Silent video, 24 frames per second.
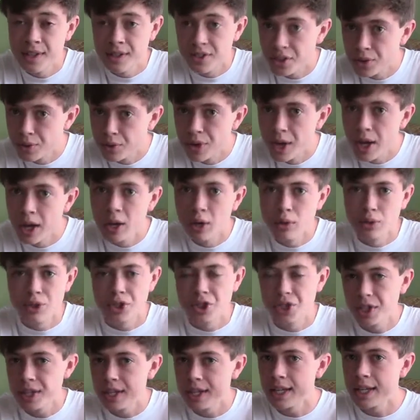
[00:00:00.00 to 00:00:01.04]
as you know,
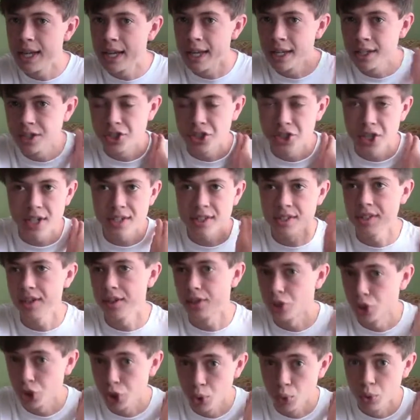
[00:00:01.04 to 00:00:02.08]
Ginny hit Jason in
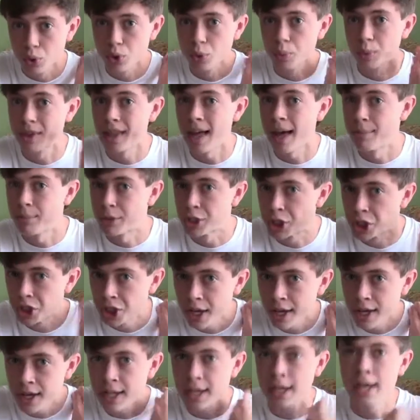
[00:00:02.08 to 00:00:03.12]
the shoulder with that
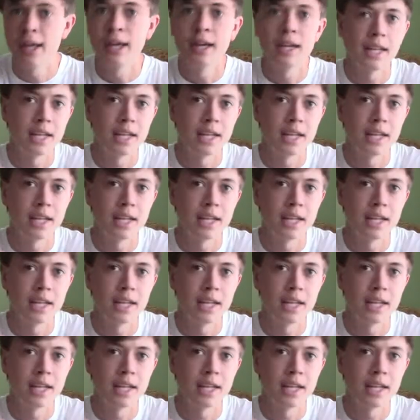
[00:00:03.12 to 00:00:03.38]
machete.